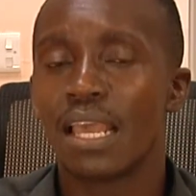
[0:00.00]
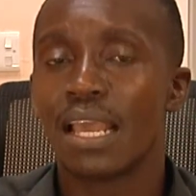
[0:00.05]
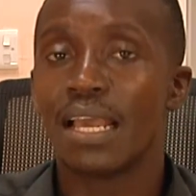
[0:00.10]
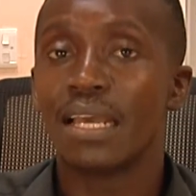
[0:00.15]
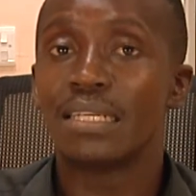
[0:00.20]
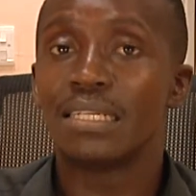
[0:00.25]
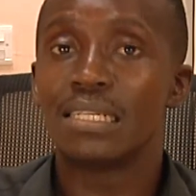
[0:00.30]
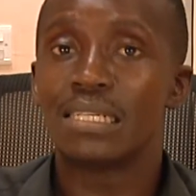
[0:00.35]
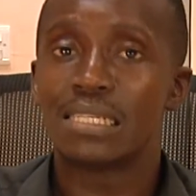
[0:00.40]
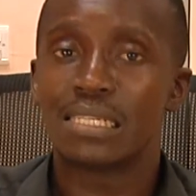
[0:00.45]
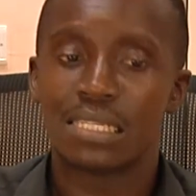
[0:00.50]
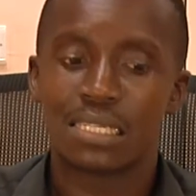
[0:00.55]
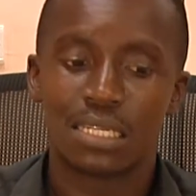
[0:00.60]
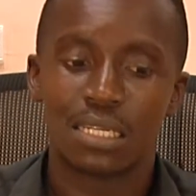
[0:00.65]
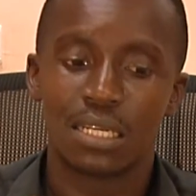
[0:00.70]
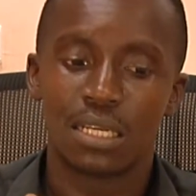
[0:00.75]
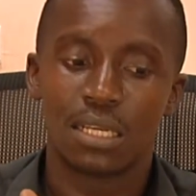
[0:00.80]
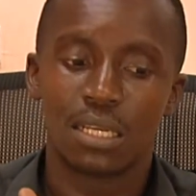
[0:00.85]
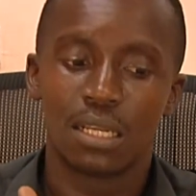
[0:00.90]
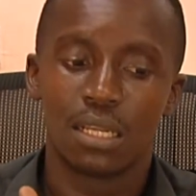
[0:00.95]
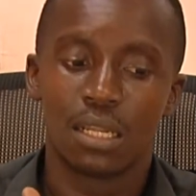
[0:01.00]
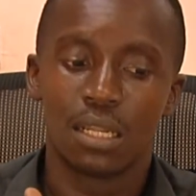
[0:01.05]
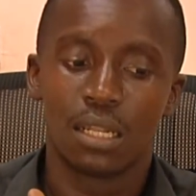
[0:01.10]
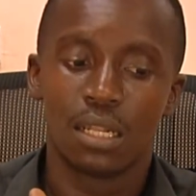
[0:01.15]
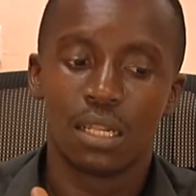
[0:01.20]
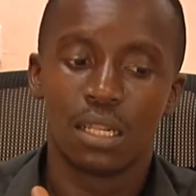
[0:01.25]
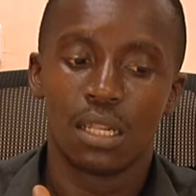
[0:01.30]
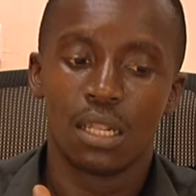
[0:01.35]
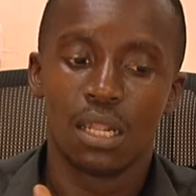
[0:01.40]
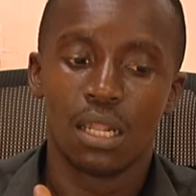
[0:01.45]
And
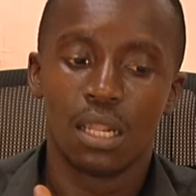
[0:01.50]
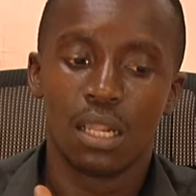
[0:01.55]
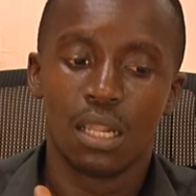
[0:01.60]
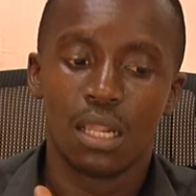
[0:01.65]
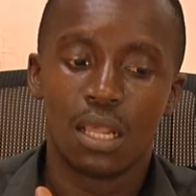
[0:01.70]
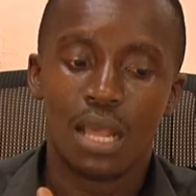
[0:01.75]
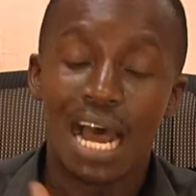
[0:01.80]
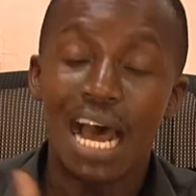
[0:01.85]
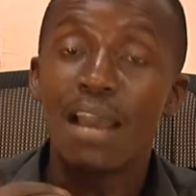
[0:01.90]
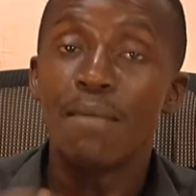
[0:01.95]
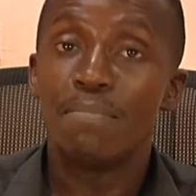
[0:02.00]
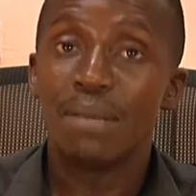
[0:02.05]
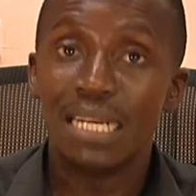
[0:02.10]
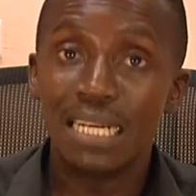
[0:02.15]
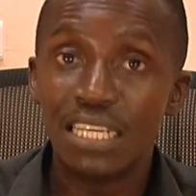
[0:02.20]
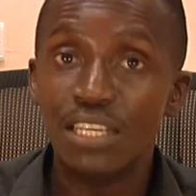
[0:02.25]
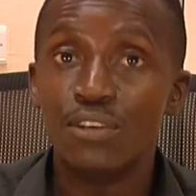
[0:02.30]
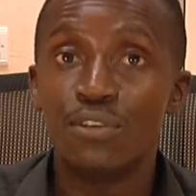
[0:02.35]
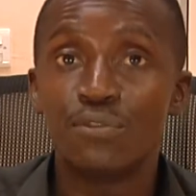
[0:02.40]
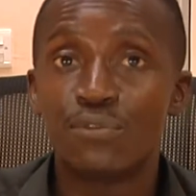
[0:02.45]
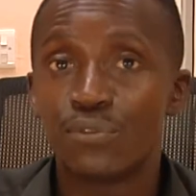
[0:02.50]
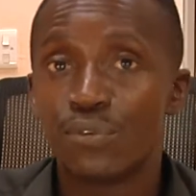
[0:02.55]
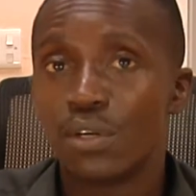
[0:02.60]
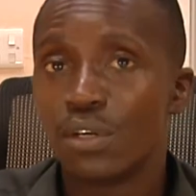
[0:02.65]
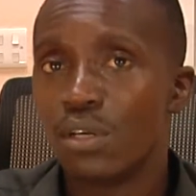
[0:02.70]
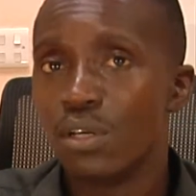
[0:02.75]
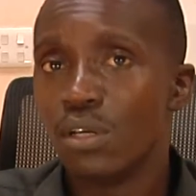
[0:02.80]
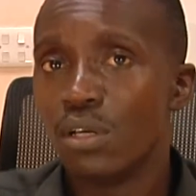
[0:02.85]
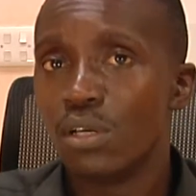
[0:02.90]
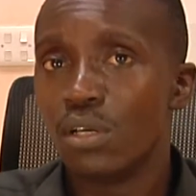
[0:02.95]
I believe
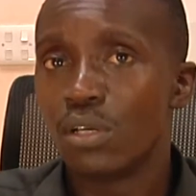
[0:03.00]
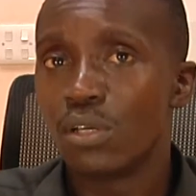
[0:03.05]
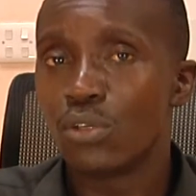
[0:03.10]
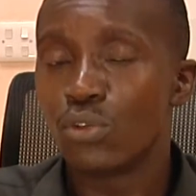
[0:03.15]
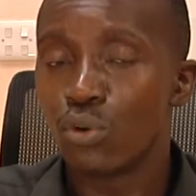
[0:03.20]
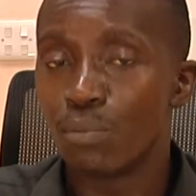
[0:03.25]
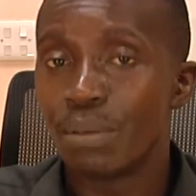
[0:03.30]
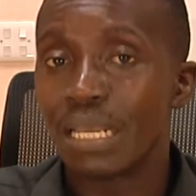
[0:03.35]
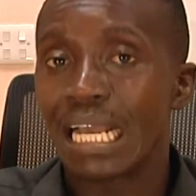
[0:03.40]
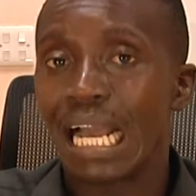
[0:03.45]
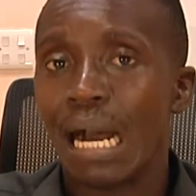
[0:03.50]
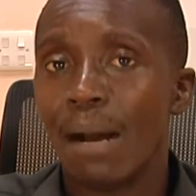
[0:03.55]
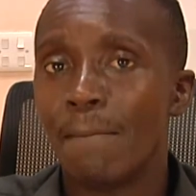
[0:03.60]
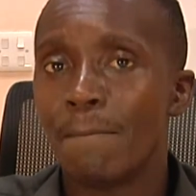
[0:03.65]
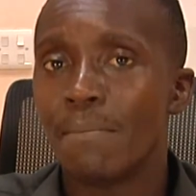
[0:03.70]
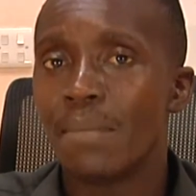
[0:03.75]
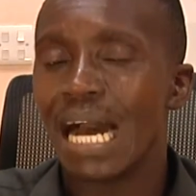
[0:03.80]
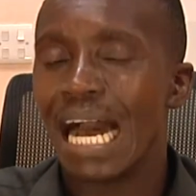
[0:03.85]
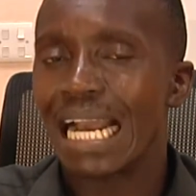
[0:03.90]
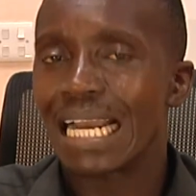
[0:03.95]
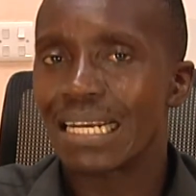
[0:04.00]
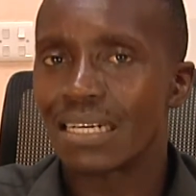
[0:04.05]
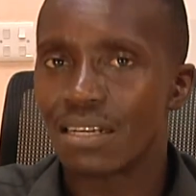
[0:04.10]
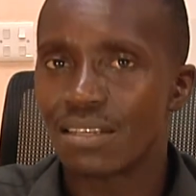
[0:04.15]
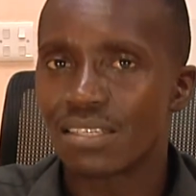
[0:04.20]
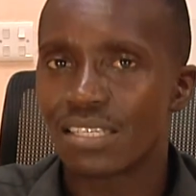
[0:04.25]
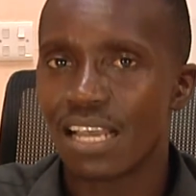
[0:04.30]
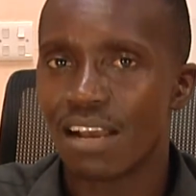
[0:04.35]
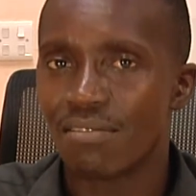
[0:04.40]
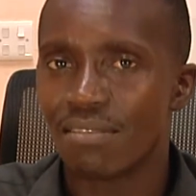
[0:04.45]
you become a
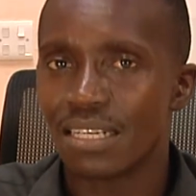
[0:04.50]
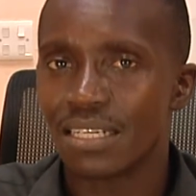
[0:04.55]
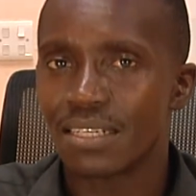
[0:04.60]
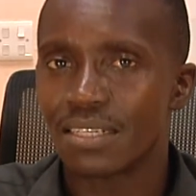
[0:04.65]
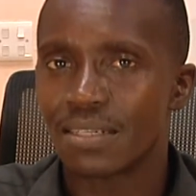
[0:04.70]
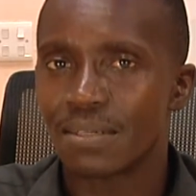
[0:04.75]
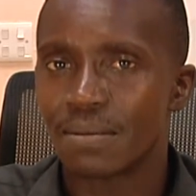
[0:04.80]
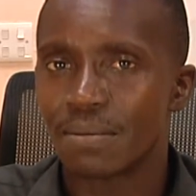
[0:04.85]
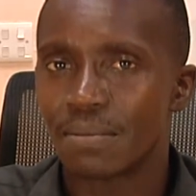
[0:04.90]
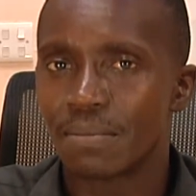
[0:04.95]
great servant.